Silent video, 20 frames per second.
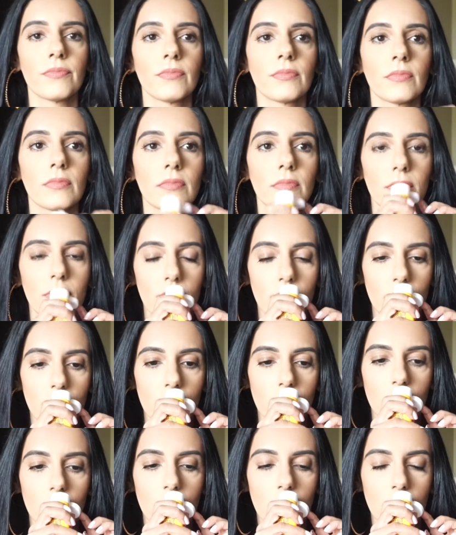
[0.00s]

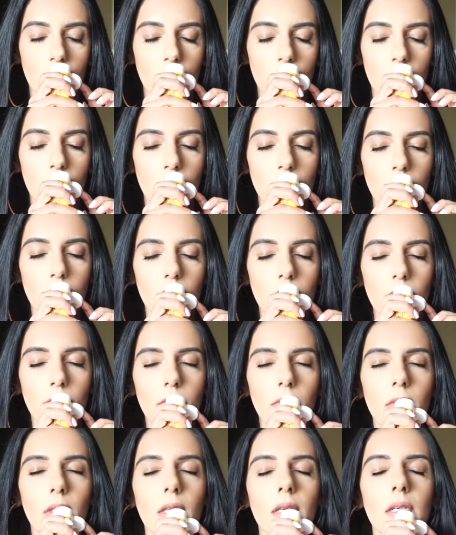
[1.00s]

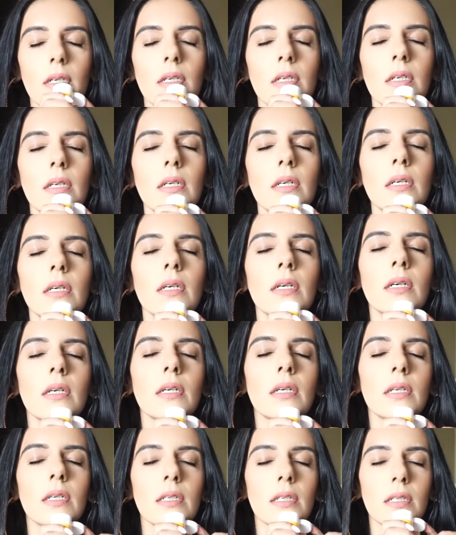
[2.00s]

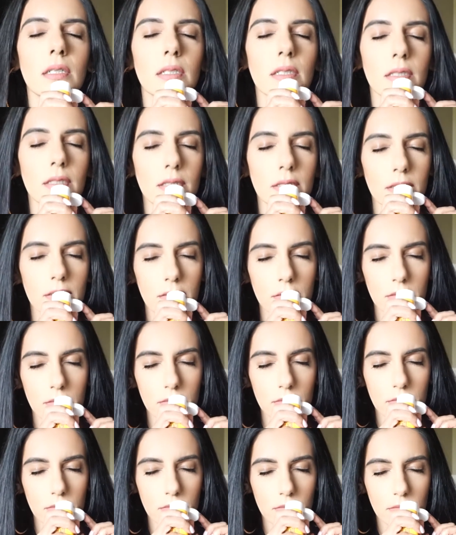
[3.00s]

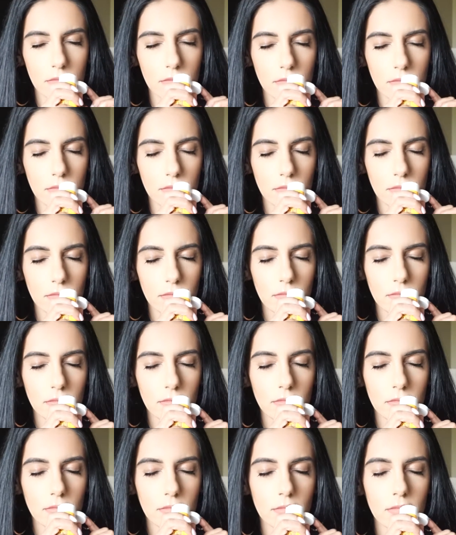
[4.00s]

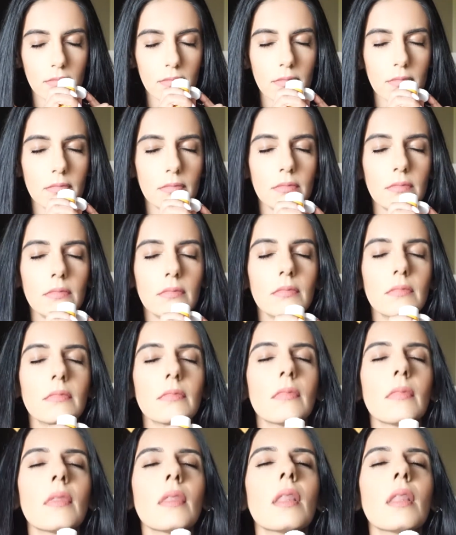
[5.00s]
Nothing is said.